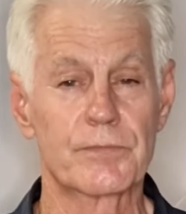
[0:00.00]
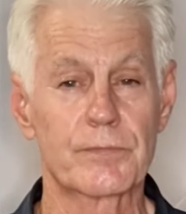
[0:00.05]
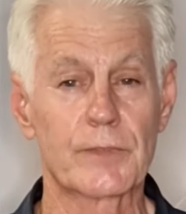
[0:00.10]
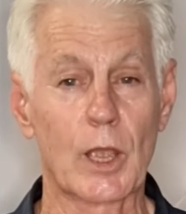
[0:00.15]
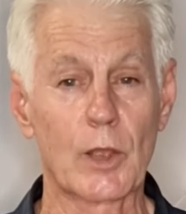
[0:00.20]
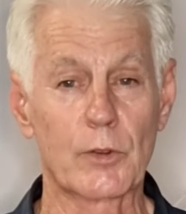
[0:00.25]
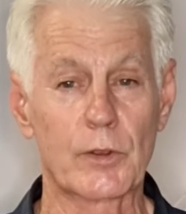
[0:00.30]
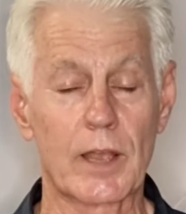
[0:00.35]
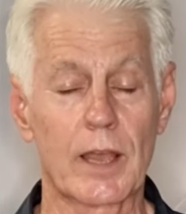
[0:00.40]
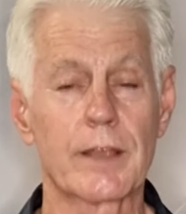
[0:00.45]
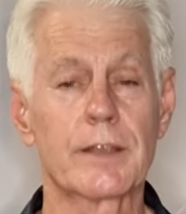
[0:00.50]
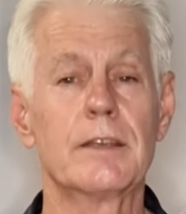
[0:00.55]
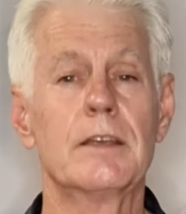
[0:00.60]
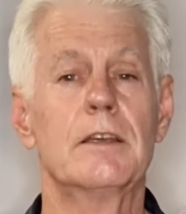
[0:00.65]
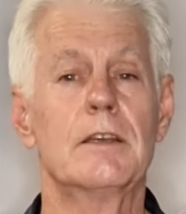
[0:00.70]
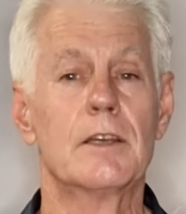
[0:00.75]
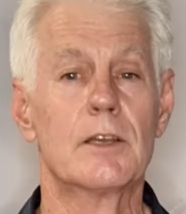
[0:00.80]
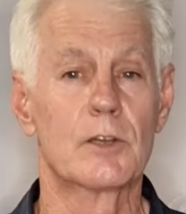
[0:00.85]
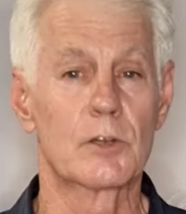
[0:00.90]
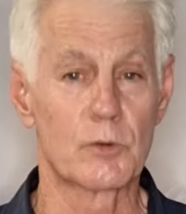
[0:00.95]
Okay,
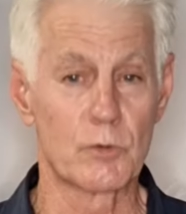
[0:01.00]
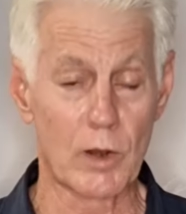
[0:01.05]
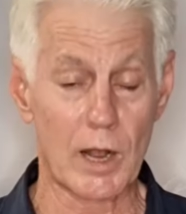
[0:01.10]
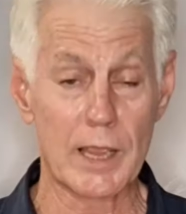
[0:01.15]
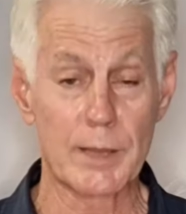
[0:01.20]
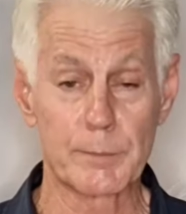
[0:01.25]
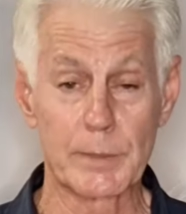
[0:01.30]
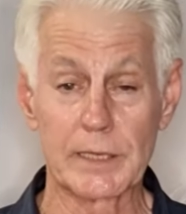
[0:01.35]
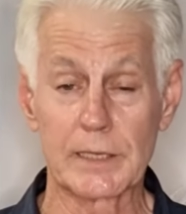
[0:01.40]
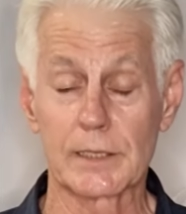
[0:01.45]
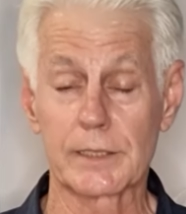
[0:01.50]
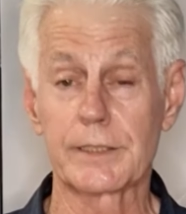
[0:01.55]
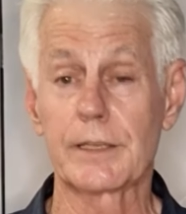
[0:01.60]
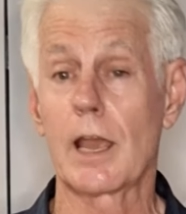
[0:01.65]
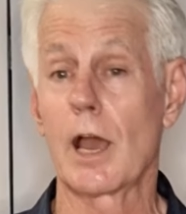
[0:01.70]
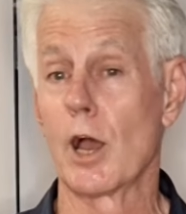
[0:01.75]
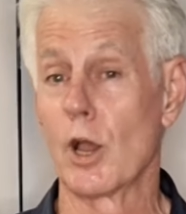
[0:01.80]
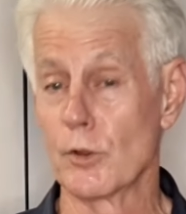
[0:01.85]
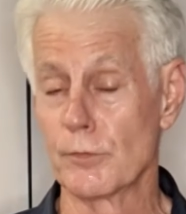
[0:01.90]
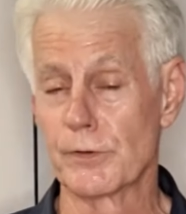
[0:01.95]
Graham Healy
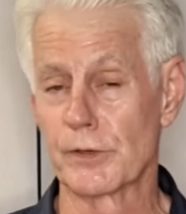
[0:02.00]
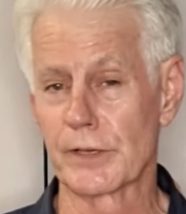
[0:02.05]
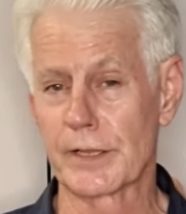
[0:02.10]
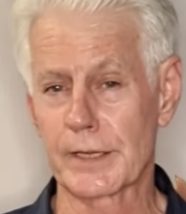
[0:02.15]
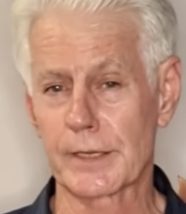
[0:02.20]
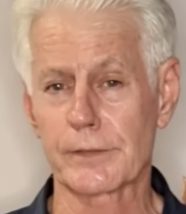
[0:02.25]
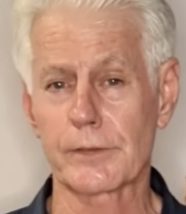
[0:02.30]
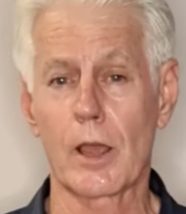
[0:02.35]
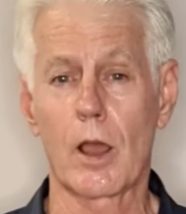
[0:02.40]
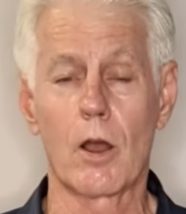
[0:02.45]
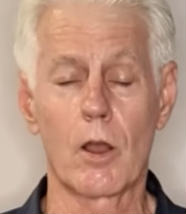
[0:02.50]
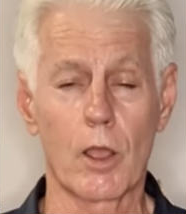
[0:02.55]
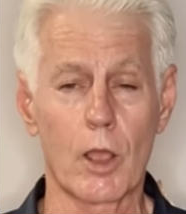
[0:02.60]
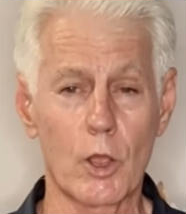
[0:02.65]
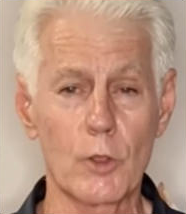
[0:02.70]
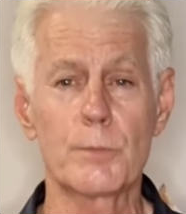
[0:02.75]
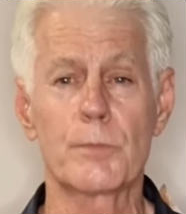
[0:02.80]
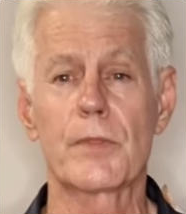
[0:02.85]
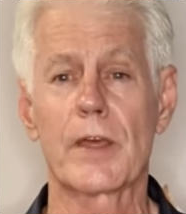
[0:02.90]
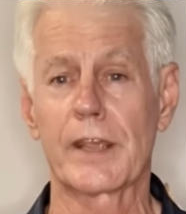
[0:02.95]
over and out. I
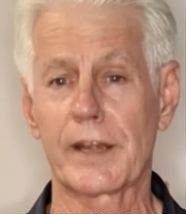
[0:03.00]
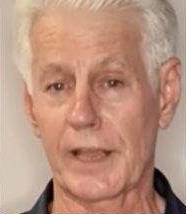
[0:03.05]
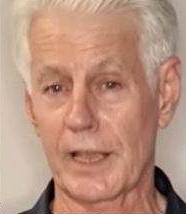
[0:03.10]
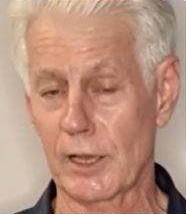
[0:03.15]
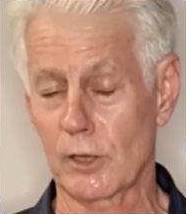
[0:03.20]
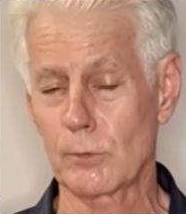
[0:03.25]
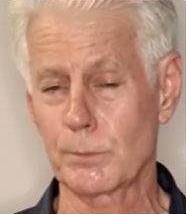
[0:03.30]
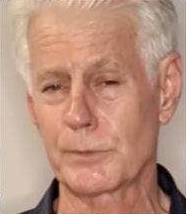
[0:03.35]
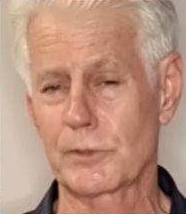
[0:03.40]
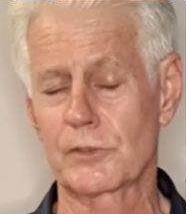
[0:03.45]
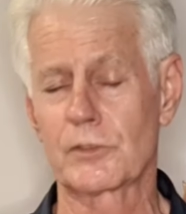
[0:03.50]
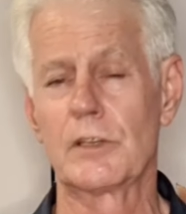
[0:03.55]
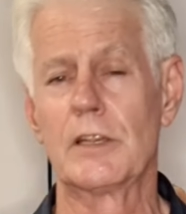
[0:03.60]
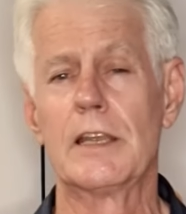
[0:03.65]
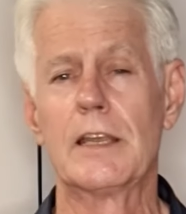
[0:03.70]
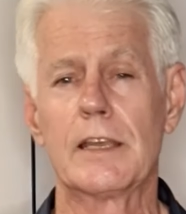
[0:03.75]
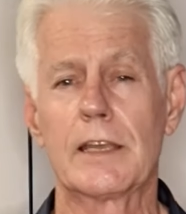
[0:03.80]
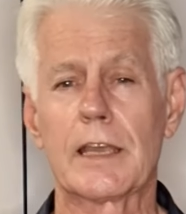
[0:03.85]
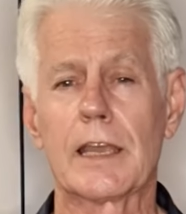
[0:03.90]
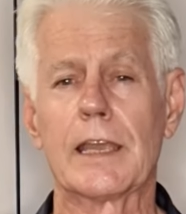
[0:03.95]
hope that helps,
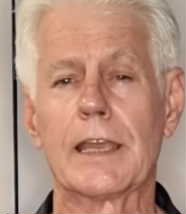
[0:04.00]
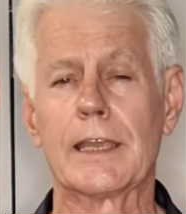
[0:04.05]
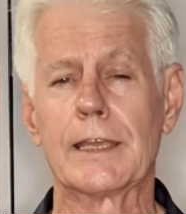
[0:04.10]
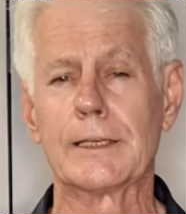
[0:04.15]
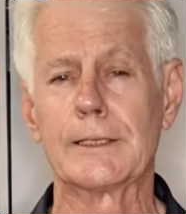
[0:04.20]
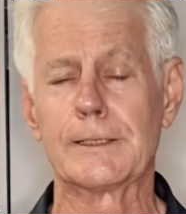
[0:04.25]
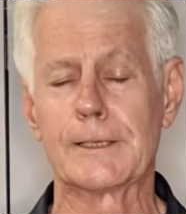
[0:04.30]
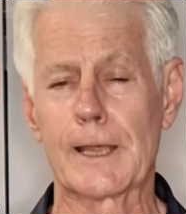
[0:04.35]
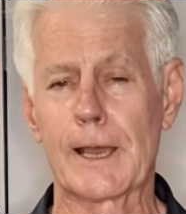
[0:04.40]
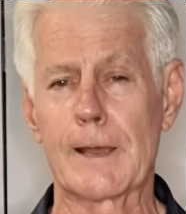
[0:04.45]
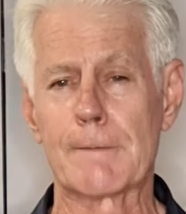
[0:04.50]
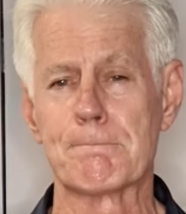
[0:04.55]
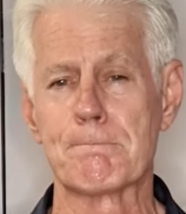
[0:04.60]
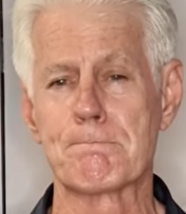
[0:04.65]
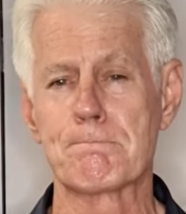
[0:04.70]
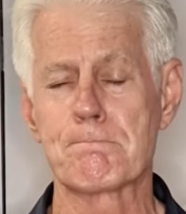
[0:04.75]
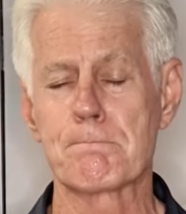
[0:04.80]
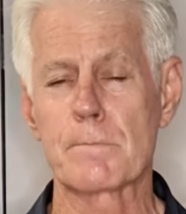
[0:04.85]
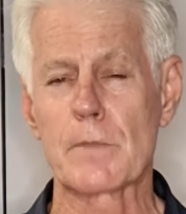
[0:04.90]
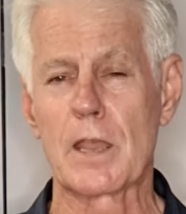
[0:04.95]

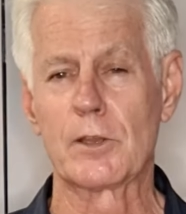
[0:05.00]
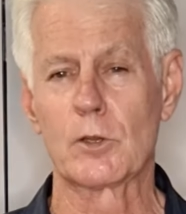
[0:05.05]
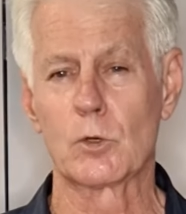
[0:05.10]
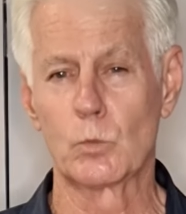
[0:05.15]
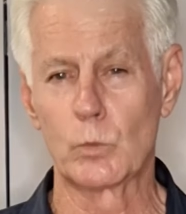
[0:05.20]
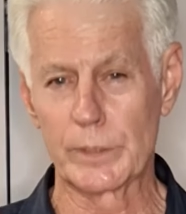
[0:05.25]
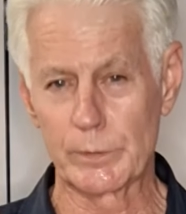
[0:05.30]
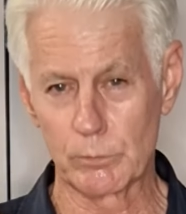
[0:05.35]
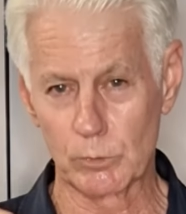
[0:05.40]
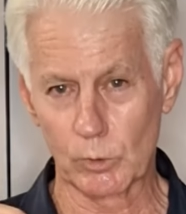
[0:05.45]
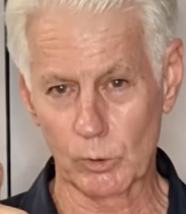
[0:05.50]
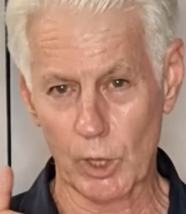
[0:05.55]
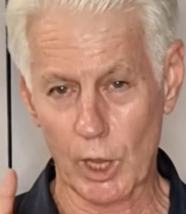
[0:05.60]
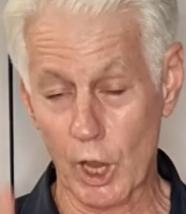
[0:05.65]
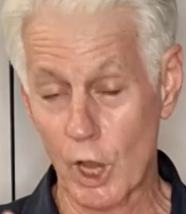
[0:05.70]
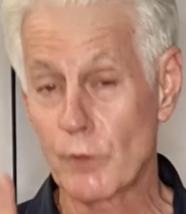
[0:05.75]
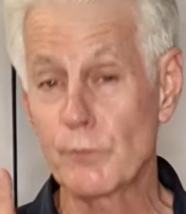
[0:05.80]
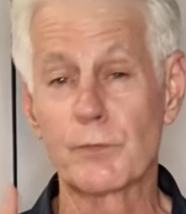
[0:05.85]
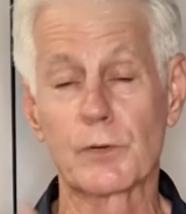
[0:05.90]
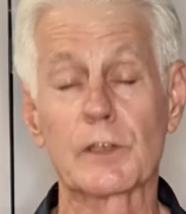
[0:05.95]
and we will
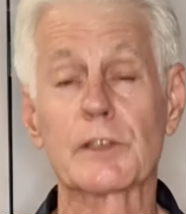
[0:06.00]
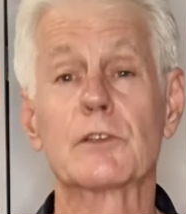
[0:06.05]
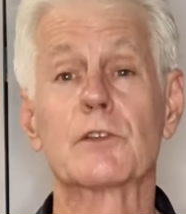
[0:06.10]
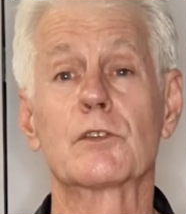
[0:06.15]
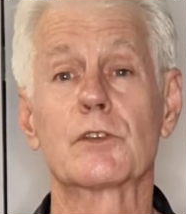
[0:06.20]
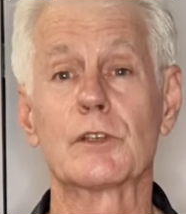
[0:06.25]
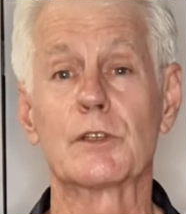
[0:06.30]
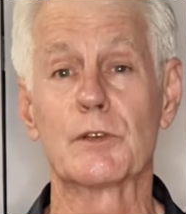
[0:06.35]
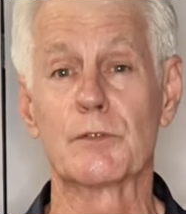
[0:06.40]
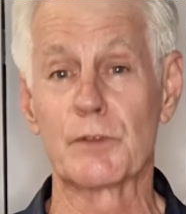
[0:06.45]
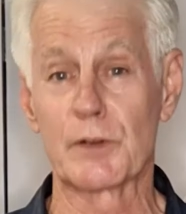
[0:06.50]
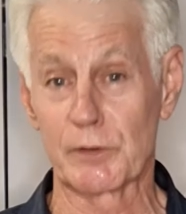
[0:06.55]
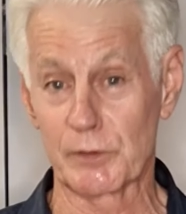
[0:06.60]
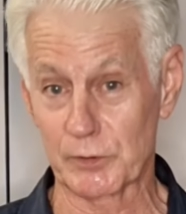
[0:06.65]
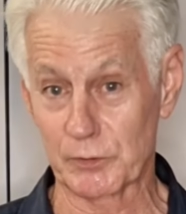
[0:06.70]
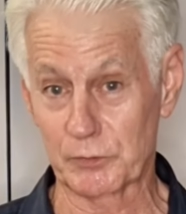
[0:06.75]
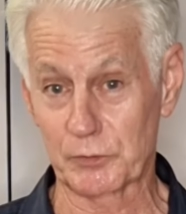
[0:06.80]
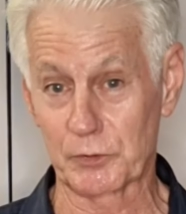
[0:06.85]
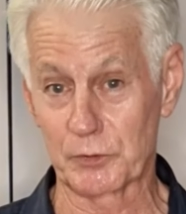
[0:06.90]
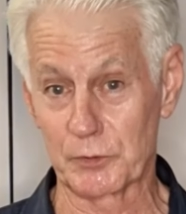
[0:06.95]
hopefully see you
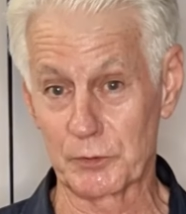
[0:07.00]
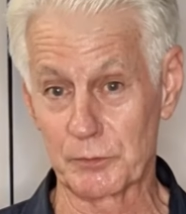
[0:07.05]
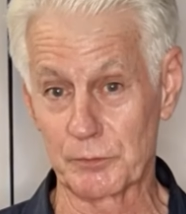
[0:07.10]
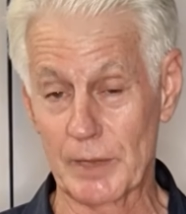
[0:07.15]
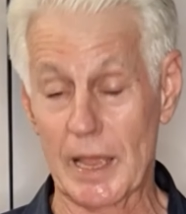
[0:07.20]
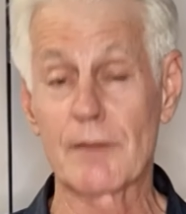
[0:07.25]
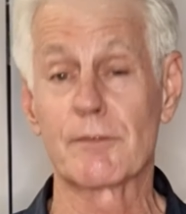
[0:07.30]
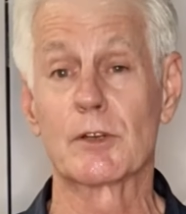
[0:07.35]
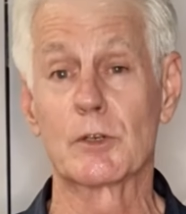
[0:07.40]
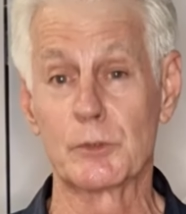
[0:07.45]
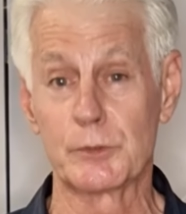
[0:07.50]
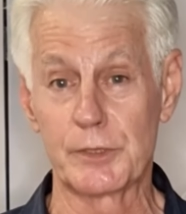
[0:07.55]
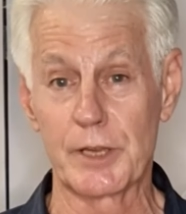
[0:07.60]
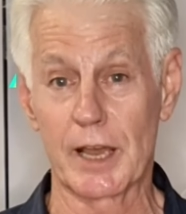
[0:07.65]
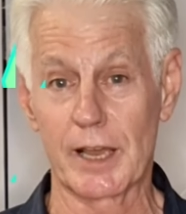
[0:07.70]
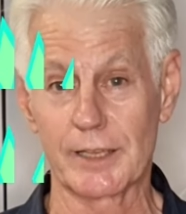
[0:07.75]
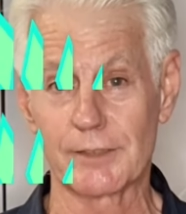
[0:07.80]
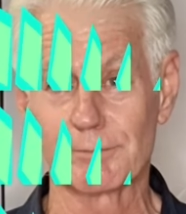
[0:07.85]
very soon. Have a good day.